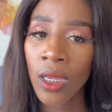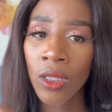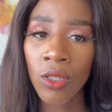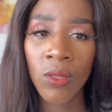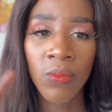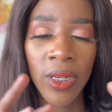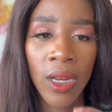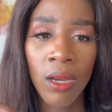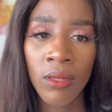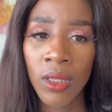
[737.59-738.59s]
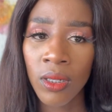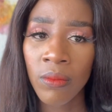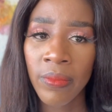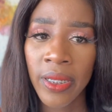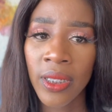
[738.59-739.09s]
Just spray it out a little
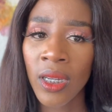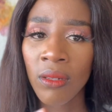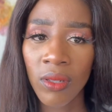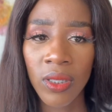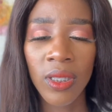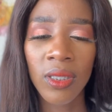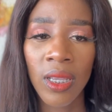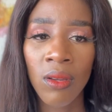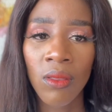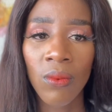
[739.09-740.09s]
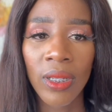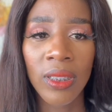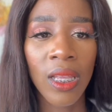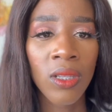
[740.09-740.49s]
bit, and because it's staying on the wig stand,